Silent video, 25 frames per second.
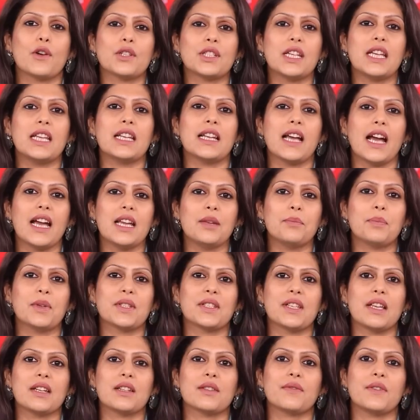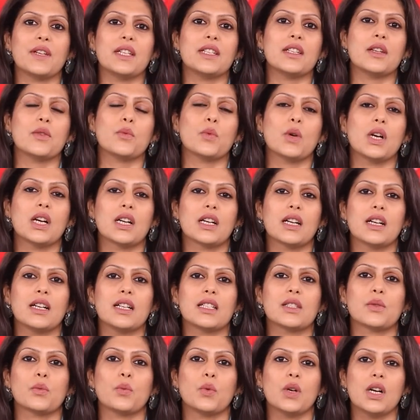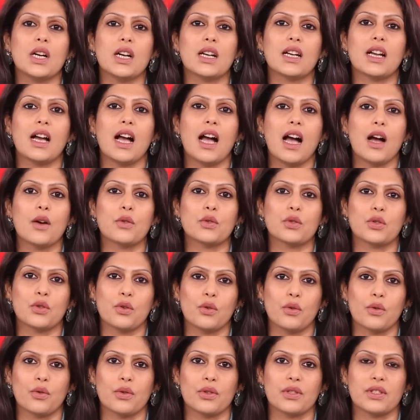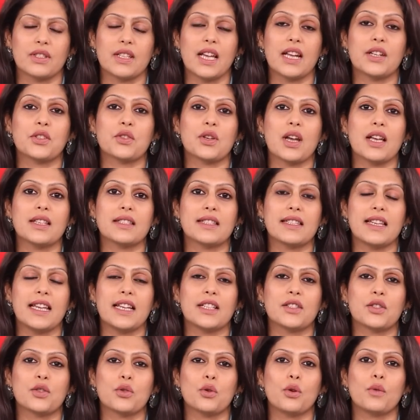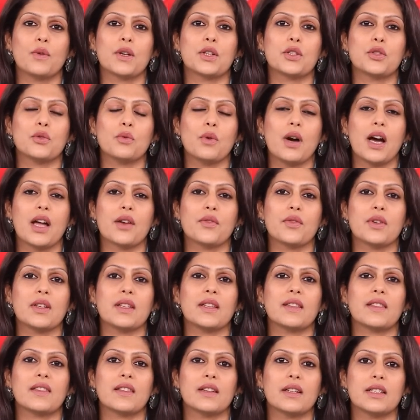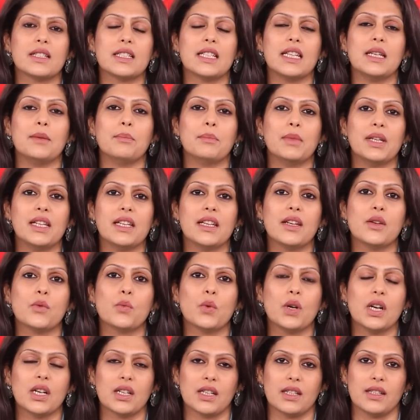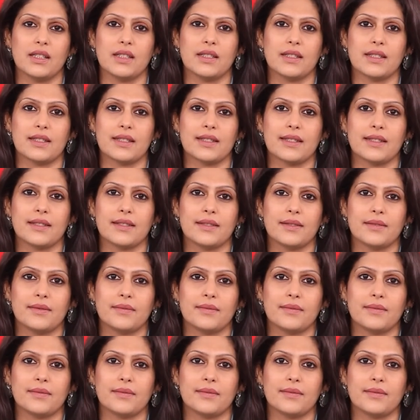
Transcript: 49% of Indian workers work outdoors. That translates to over 230 million workers.